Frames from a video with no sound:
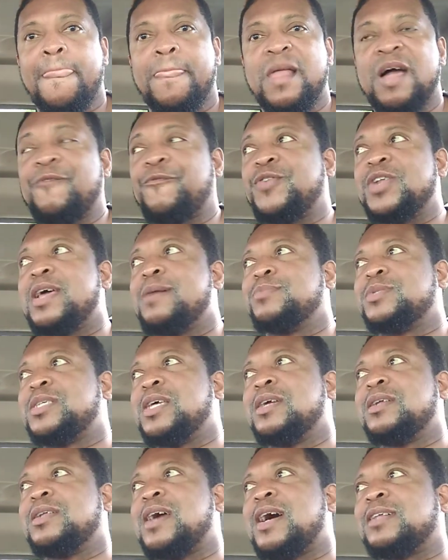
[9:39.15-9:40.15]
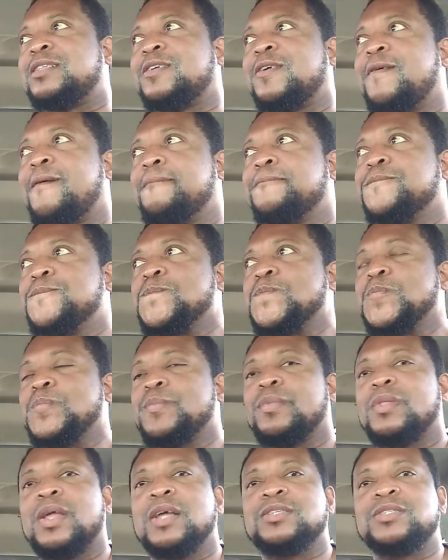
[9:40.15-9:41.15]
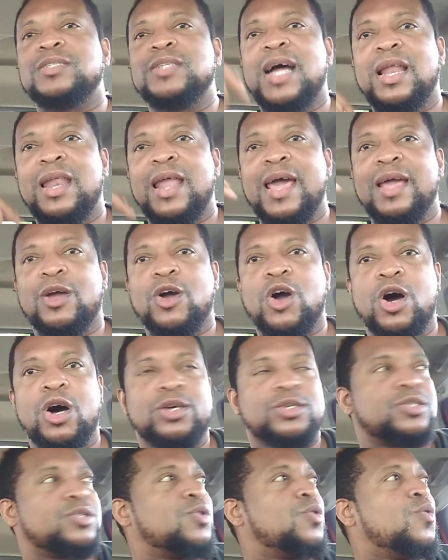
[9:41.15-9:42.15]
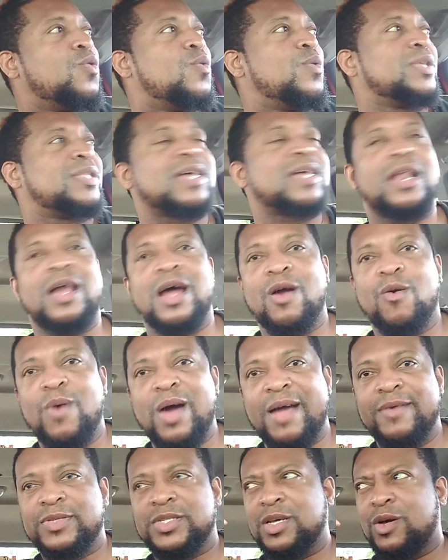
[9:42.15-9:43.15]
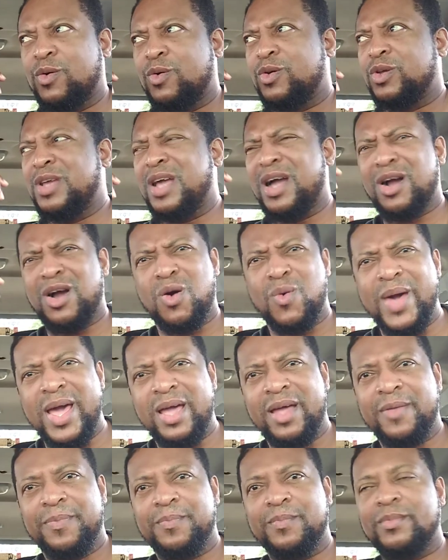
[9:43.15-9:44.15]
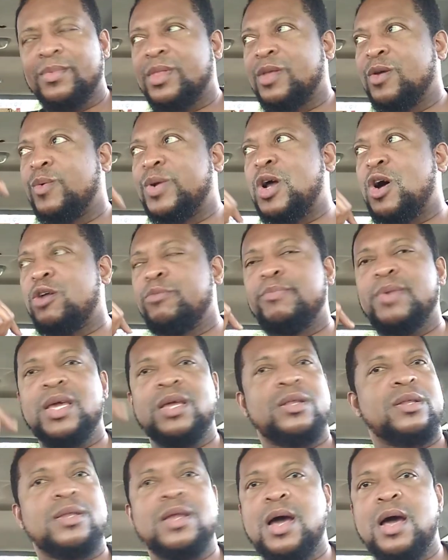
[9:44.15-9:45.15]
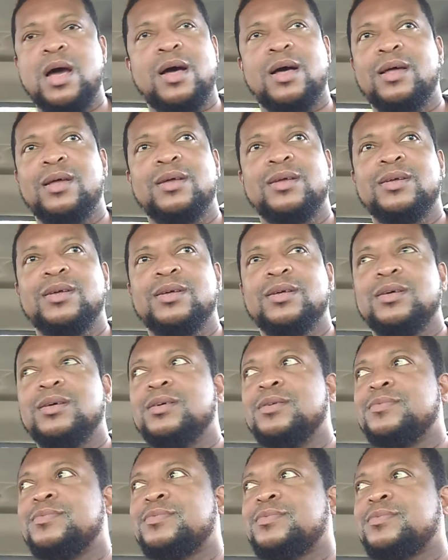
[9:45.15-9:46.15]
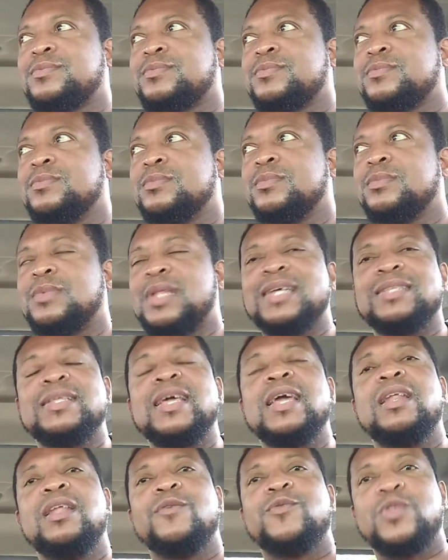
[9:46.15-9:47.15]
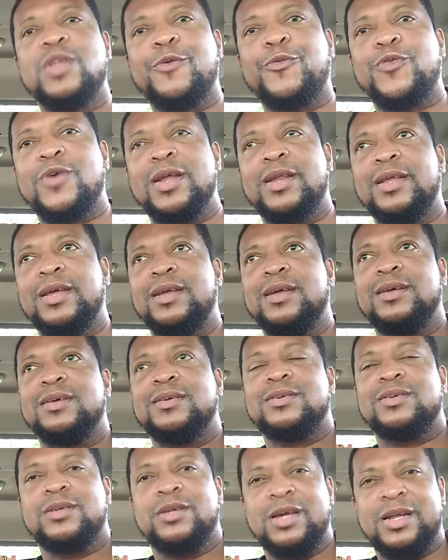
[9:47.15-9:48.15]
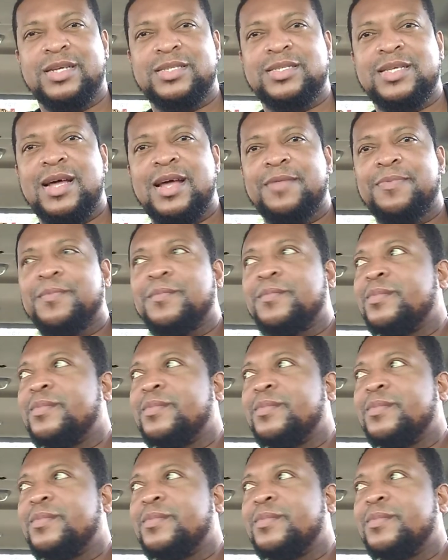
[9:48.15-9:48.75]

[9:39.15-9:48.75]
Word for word: I feel them think that. It's not like us who would tell our wives, so y'all go away without me? No. That they live differently. You understand?